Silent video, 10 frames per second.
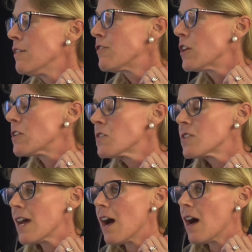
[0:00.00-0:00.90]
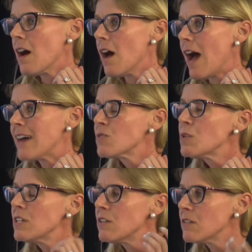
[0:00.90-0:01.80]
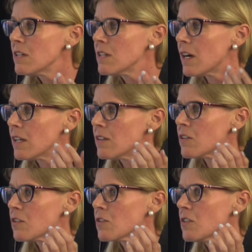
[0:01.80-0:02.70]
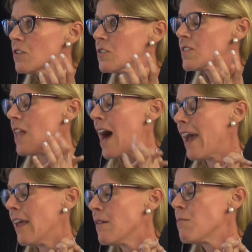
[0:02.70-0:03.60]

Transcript: First, as we noted on the earlier slide,